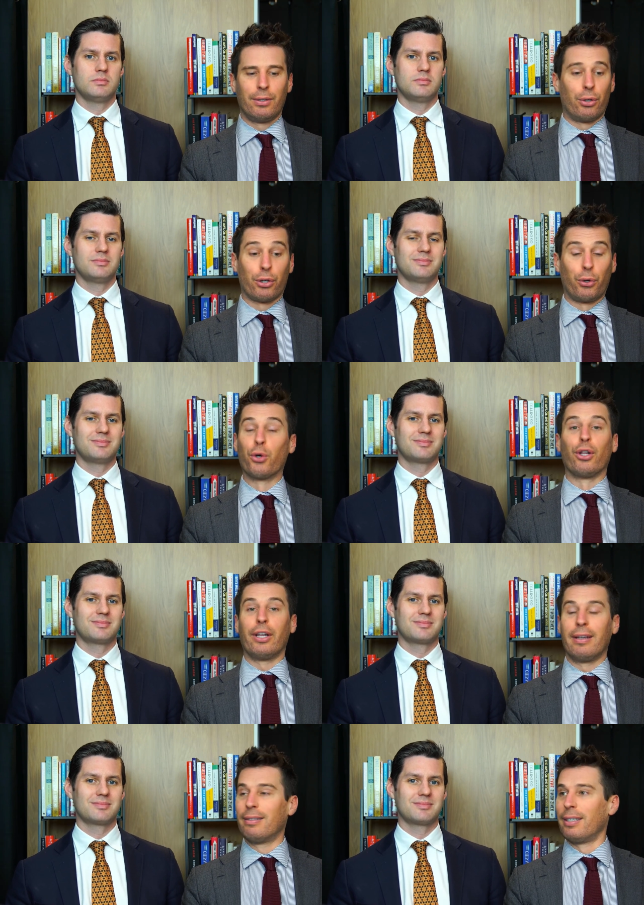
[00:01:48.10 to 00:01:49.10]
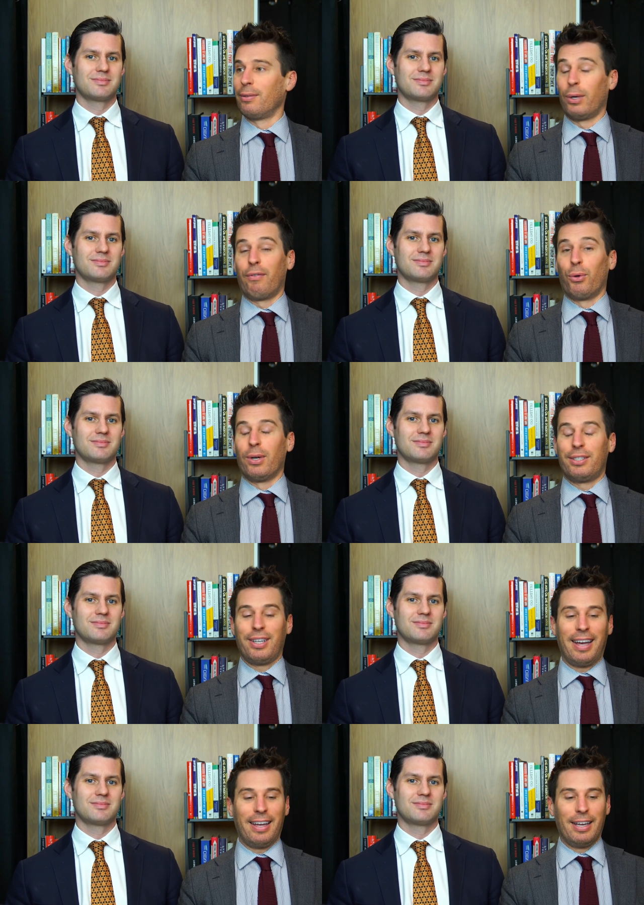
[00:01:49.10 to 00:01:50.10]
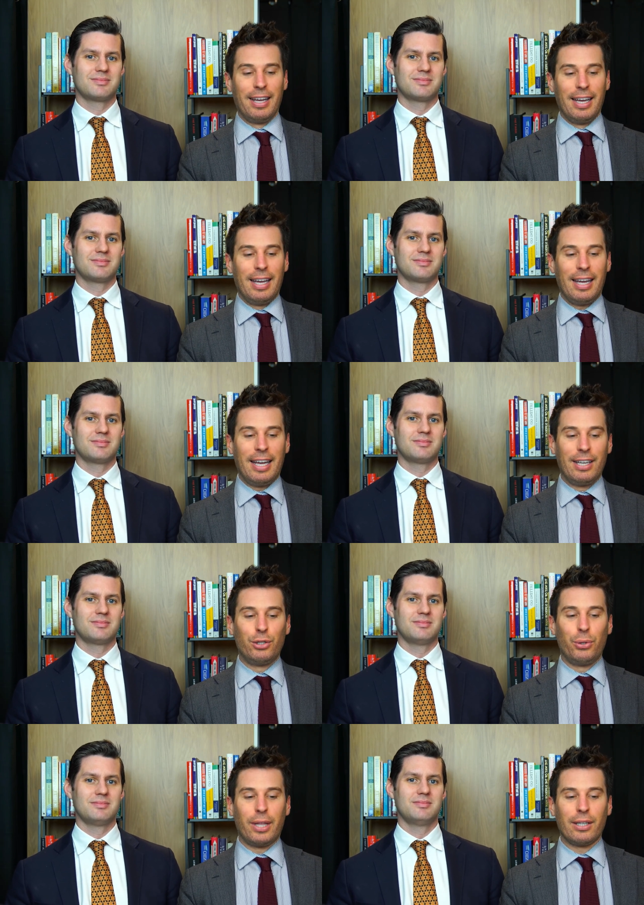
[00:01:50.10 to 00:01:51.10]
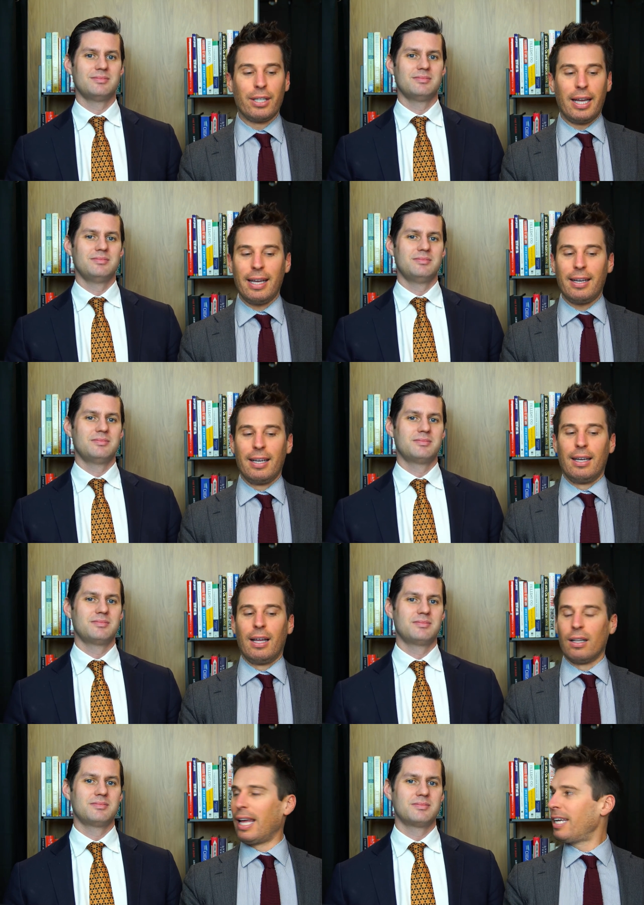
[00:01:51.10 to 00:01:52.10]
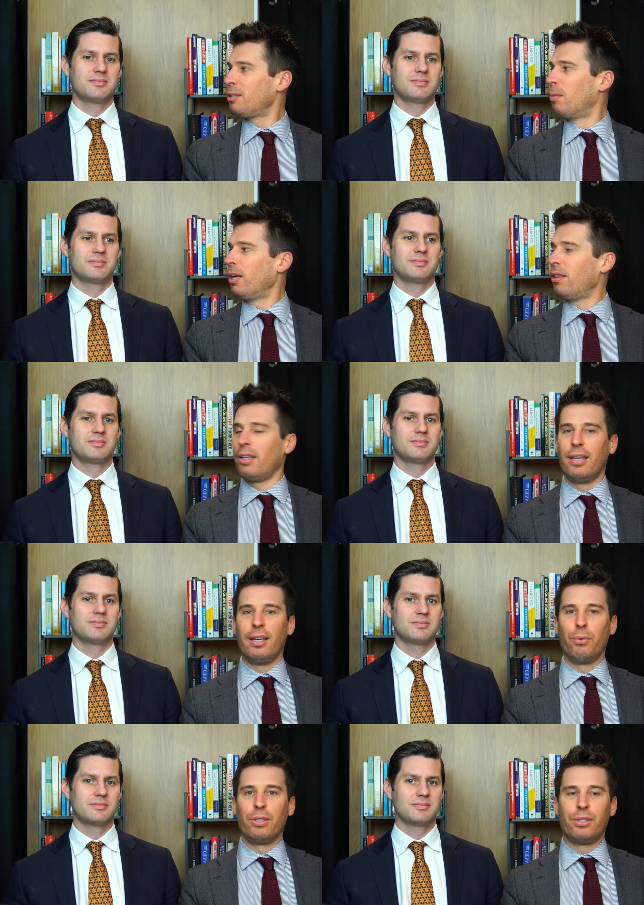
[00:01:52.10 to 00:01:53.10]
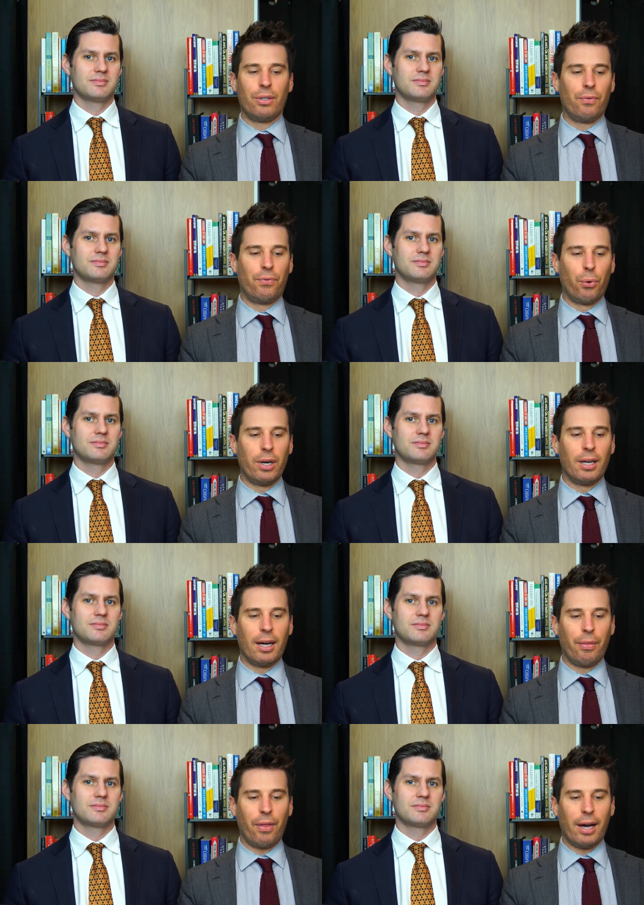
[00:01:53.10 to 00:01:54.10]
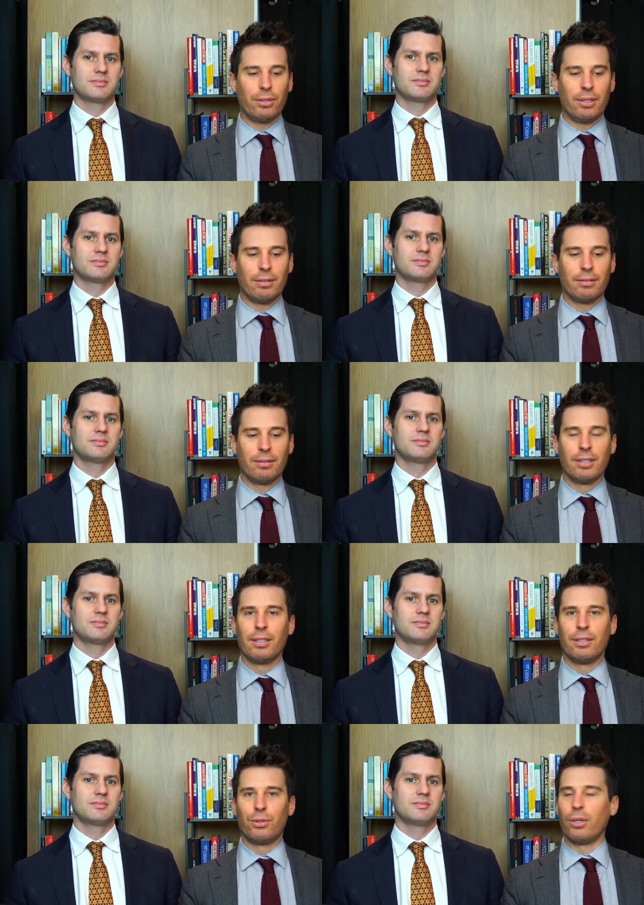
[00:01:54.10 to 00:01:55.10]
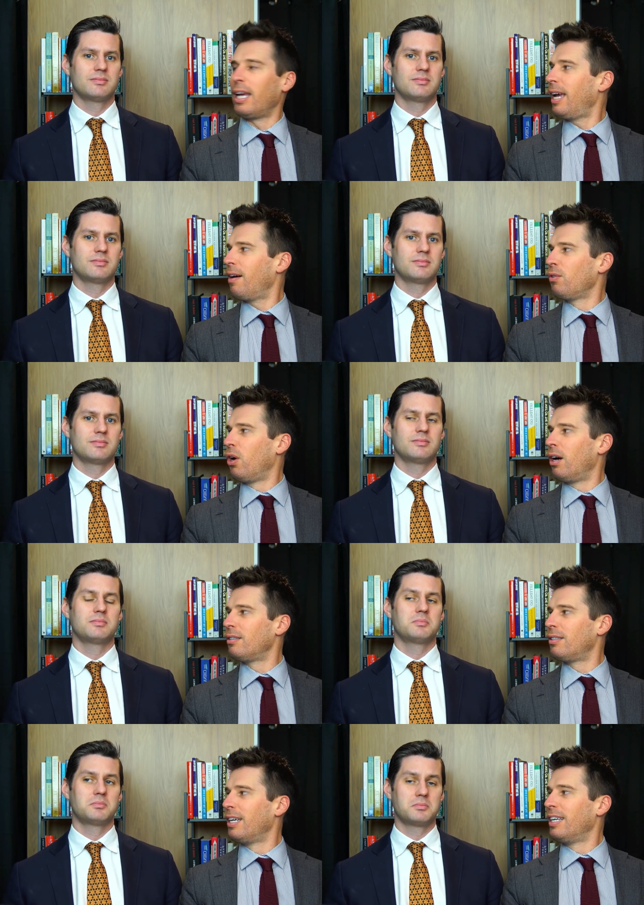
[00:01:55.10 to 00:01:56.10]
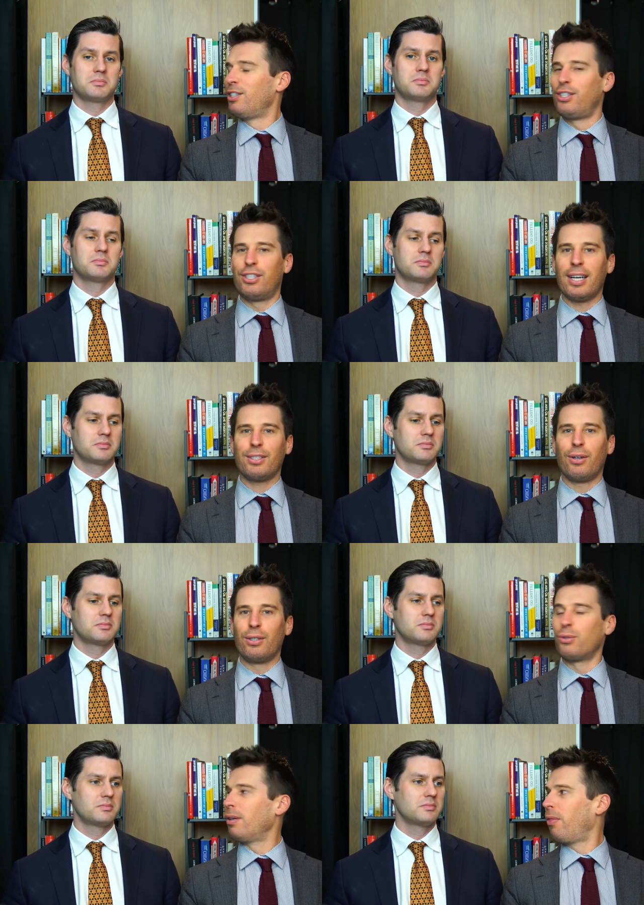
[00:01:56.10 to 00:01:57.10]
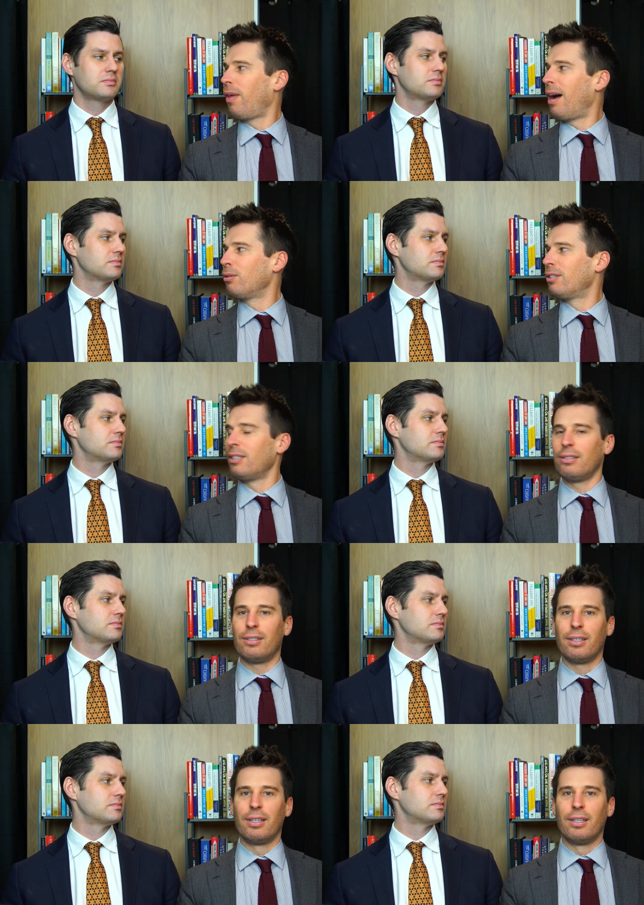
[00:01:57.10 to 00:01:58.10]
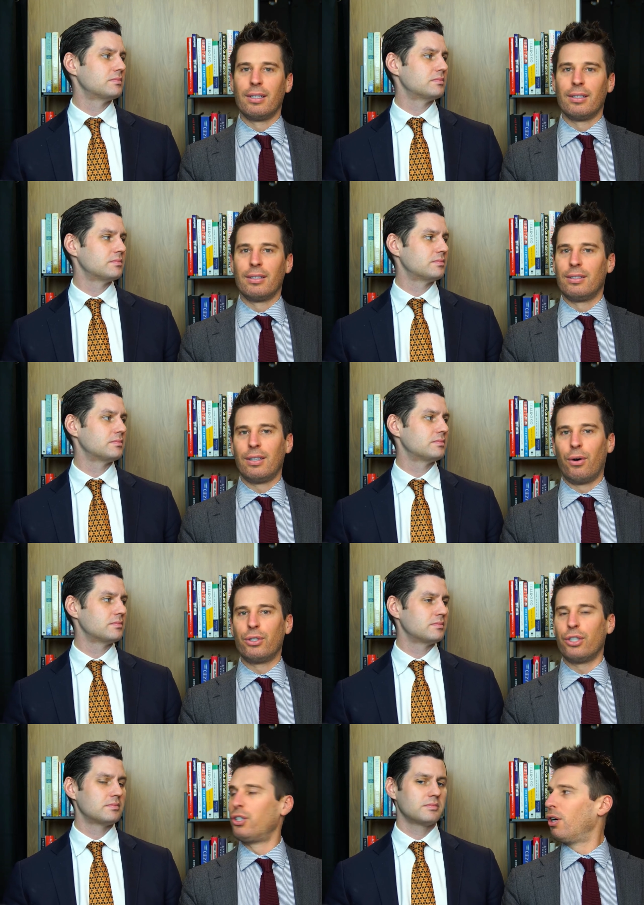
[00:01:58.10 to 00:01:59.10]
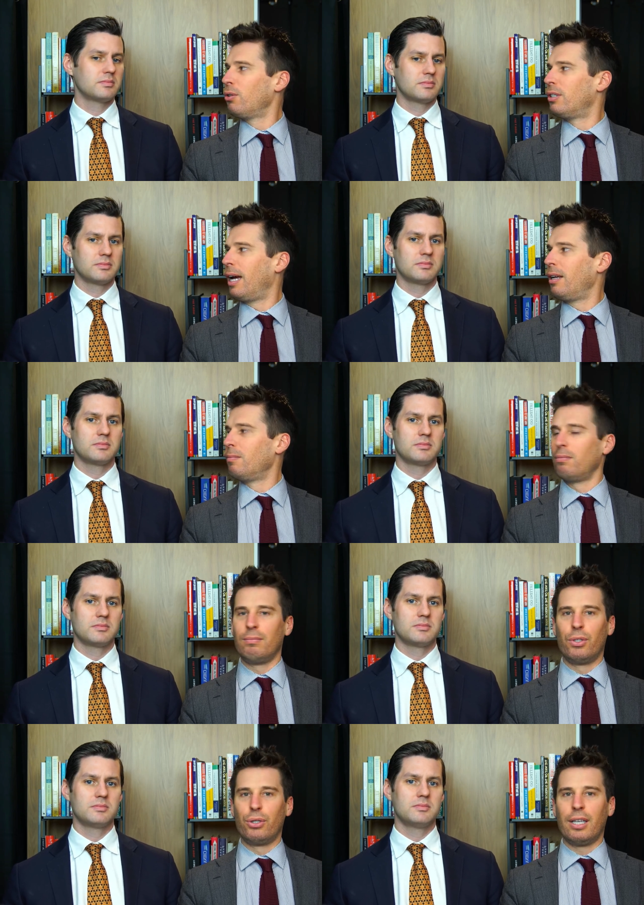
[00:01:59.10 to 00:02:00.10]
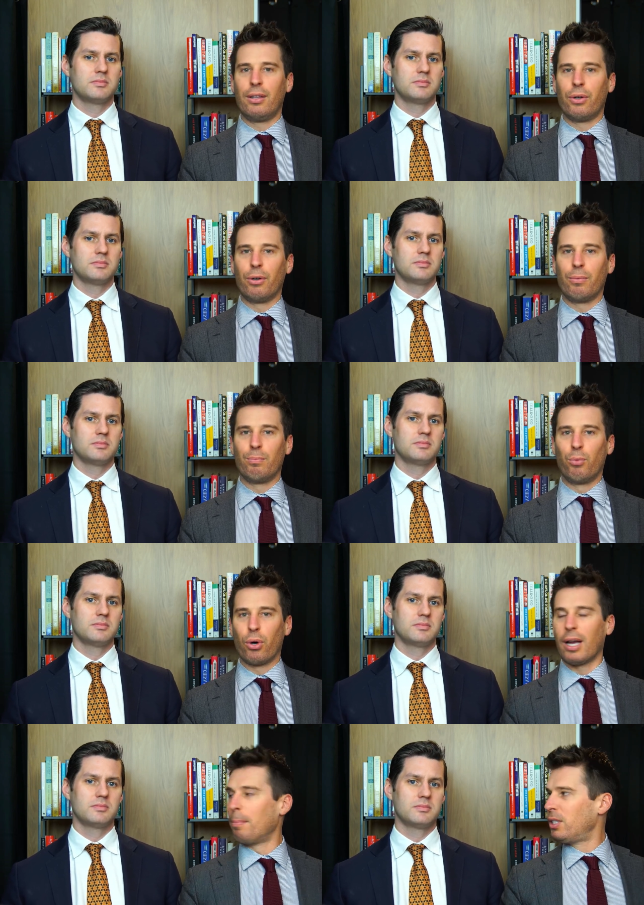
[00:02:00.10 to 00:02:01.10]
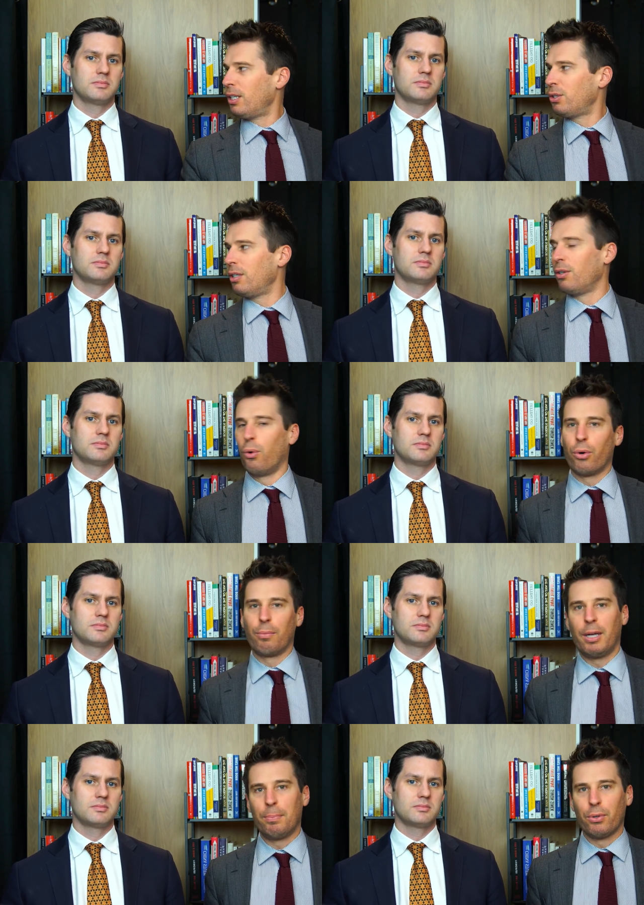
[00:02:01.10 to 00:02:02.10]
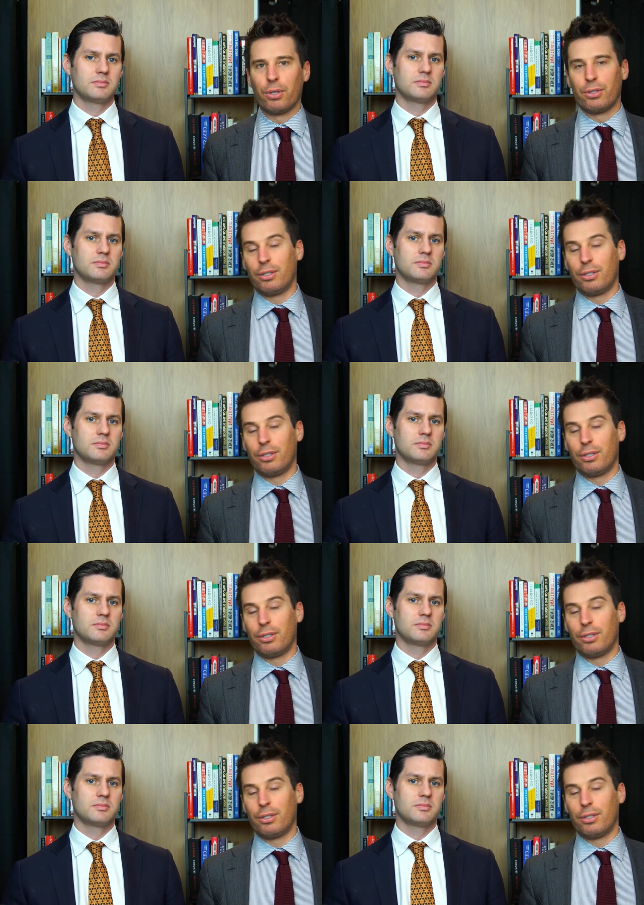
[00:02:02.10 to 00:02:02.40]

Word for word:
Speaker 1: or Googling, whatever you want to say it, in two thousand eight. Last month, it was forty-nine thousand. So they have lost six hundred thousand. So it just shows that there's either more competition or people are